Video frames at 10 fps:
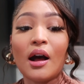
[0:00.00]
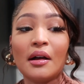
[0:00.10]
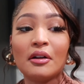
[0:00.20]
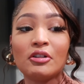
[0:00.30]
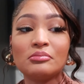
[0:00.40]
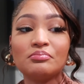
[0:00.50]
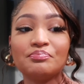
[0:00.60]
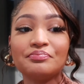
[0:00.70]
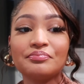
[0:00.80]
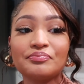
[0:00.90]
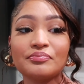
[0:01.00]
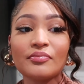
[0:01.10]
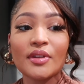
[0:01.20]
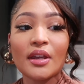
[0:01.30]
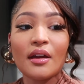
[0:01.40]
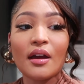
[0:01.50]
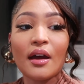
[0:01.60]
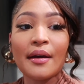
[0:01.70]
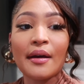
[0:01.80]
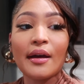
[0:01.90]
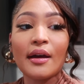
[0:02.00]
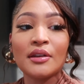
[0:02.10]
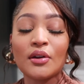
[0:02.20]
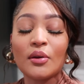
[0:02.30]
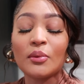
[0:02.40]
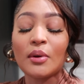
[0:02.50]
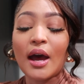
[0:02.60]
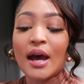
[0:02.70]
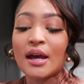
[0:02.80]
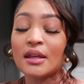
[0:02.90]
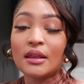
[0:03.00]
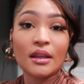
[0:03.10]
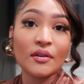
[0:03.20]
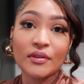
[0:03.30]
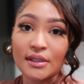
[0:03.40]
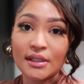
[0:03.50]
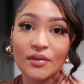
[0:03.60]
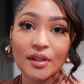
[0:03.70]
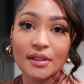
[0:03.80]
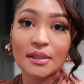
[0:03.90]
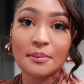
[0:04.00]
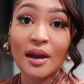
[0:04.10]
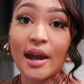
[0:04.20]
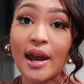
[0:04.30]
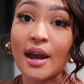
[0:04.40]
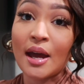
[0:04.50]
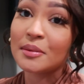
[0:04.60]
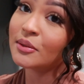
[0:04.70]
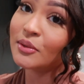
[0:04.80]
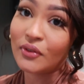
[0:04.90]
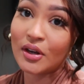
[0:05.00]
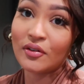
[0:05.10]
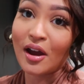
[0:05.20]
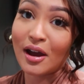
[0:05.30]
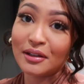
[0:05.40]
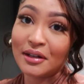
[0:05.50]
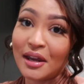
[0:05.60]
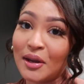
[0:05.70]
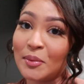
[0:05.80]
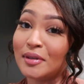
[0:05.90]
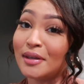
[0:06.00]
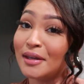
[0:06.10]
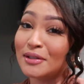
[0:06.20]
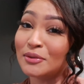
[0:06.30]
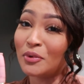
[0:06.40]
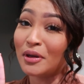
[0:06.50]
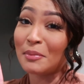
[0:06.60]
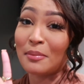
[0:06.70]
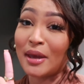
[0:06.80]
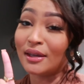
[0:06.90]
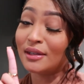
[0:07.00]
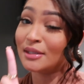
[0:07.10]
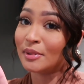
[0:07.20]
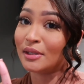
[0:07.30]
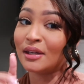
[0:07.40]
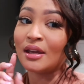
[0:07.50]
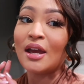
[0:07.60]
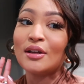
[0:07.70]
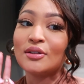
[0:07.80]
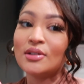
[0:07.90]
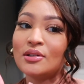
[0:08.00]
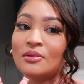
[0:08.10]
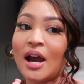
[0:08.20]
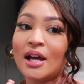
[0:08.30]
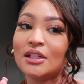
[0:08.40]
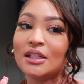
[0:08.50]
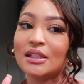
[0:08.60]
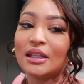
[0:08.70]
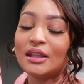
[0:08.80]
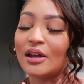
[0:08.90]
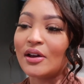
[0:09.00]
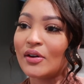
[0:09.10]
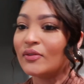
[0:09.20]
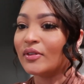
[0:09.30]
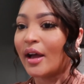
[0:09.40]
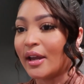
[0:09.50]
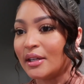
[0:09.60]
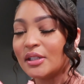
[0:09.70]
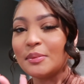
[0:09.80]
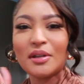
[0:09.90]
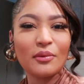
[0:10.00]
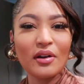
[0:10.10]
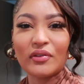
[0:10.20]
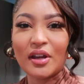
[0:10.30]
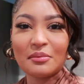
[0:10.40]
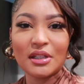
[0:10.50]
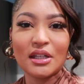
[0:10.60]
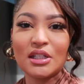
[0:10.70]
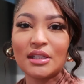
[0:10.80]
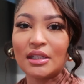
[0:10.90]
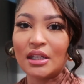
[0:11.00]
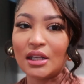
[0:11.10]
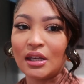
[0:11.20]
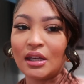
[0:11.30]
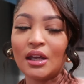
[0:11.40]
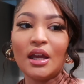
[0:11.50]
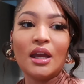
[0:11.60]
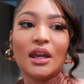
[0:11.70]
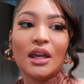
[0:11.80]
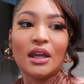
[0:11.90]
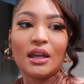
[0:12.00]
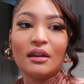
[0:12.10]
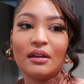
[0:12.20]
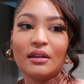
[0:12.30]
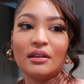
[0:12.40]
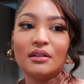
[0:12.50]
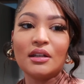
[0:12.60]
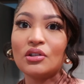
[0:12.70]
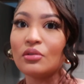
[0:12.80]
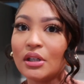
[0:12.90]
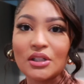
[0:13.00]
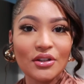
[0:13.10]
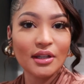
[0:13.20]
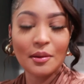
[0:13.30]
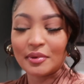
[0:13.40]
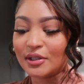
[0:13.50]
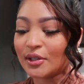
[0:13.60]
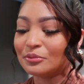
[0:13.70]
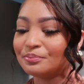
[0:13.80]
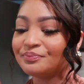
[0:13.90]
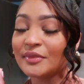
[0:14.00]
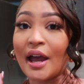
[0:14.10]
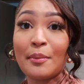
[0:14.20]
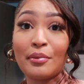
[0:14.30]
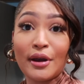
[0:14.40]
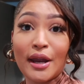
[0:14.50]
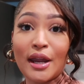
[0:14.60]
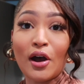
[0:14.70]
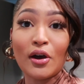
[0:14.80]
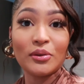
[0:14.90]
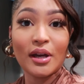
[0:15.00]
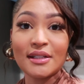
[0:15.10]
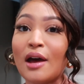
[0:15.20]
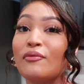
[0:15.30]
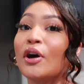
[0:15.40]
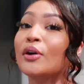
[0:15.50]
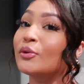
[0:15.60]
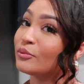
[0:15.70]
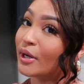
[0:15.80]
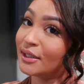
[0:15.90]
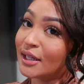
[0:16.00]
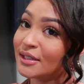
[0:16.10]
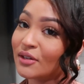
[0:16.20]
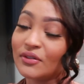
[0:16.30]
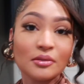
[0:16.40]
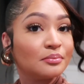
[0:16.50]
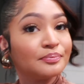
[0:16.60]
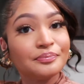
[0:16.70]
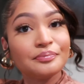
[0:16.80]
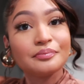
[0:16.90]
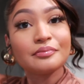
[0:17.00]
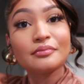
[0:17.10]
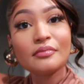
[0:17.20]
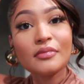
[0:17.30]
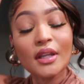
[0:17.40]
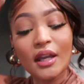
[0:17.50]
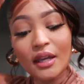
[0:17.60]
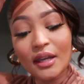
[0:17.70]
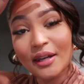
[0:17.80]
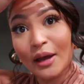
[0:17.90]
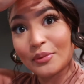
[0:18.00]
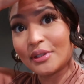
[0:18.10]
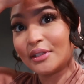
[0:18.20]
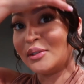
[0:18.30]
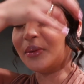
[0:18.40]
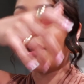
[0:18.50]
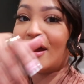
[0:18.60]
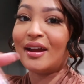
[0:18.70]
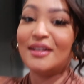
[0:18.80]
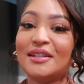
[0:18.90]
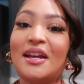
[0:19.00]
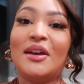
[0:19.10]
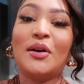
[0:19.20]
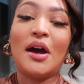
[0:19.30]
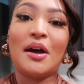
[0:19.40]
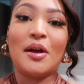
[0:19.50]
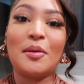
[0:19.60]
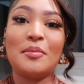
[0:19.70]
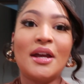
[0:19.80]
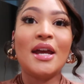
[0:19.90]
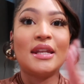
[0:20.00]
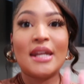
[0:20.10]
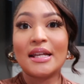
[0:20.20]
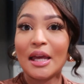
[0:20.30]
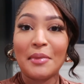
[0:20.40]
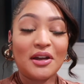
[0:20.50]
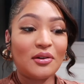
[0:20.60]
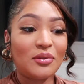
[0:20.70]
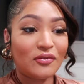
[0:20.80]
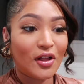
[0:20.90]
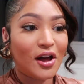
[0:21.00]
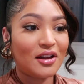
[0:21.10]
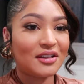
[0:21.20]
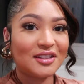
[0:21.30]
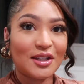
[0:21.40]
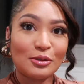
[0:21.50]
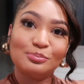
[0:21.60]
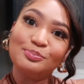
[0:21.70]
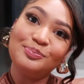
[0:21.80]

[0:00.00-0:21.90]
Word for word: Um, you know, I love Thanksgiving. This is my absolute favorite holiday because one, my back is big. Two, I just love like just being around family and just eating and enjoying each other's company. So I pray all you guys have a great Thanksgiving and I will see you guys um, next time I get on the vlog. So